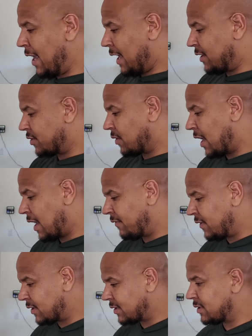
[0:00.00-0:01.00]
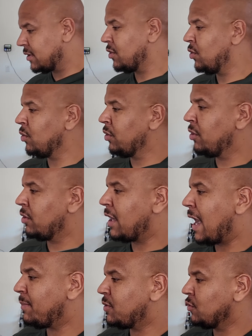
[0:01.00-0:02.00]
And so I have this cool little
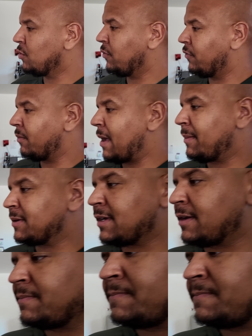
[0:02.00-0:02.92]
gap tool from Amazon.